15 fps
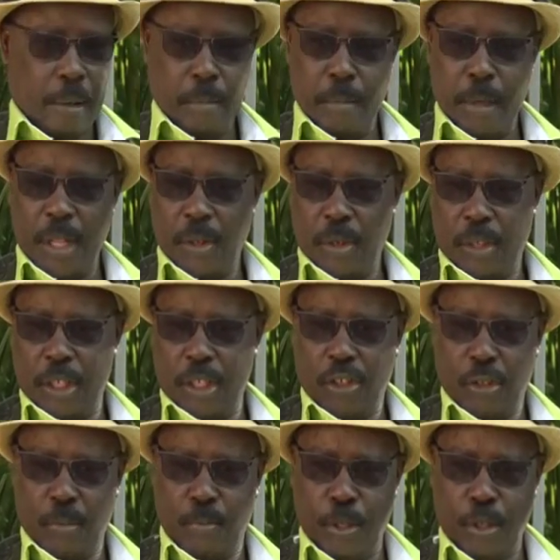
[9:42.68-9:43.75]

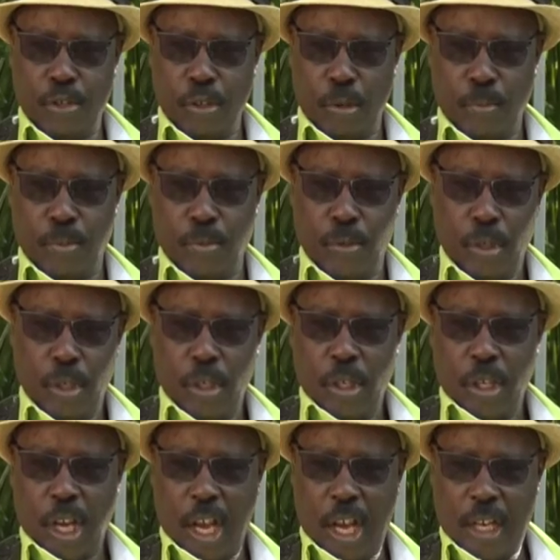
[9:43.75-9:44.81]
Methodist bishops,
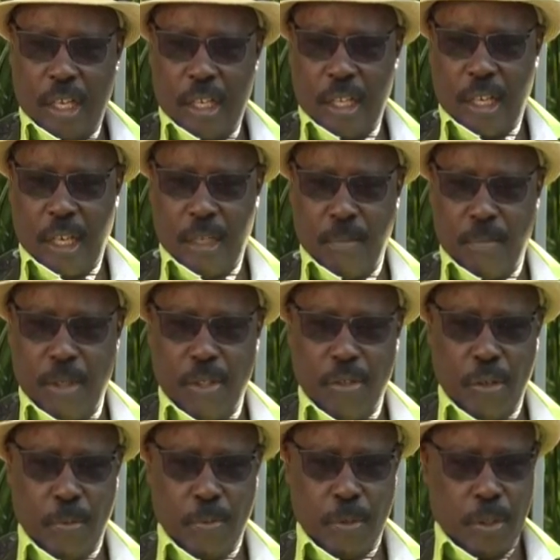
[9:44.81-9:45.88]
Anglican
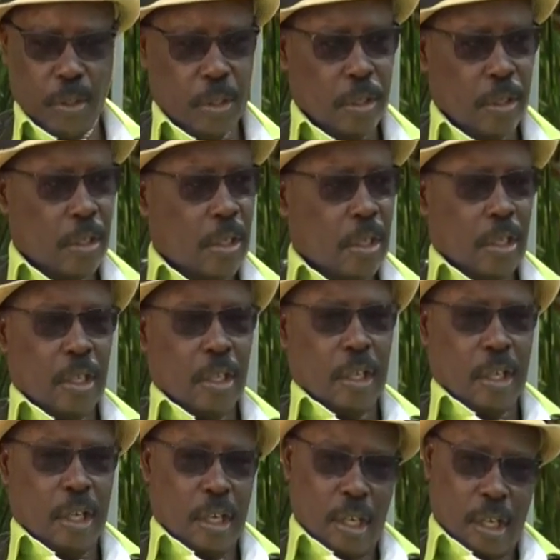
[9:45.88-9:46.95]
bishops.
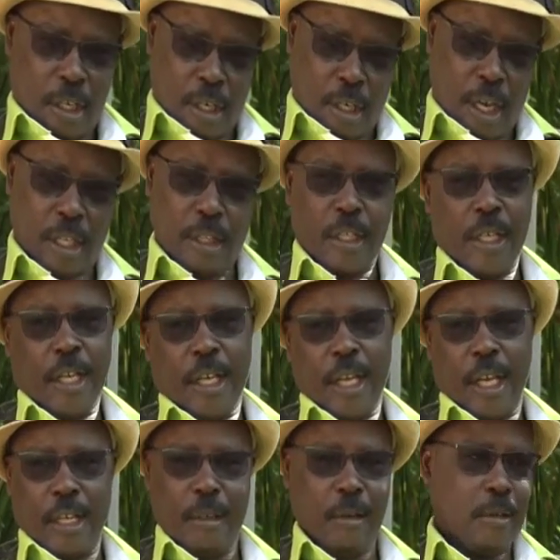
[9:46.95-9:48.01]
Catholic,
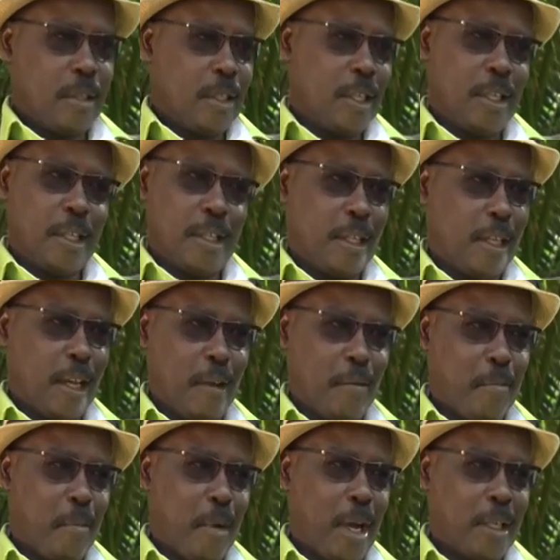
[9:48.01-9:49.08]
I don't think they
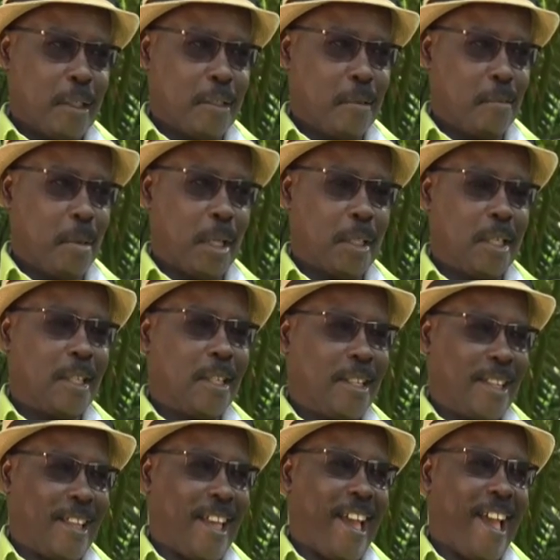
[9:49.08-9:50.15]
have much, but
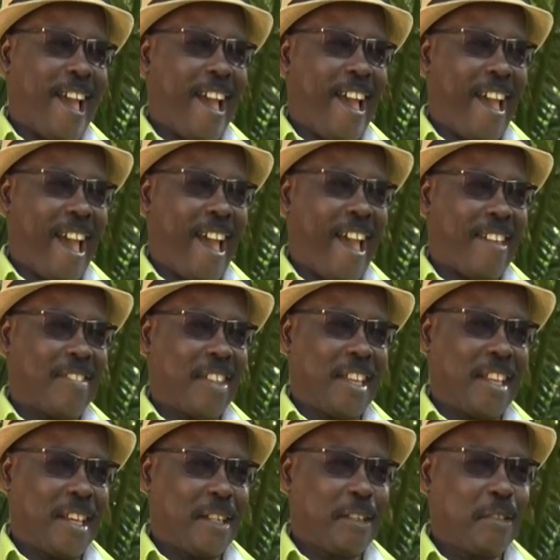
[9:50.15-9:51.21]
they
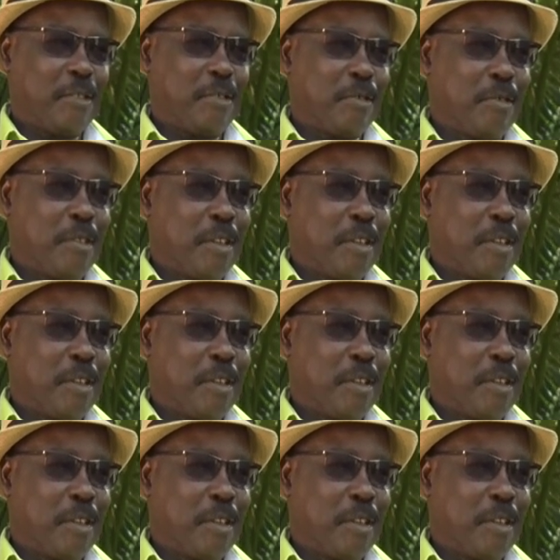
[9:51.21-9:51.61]
can do.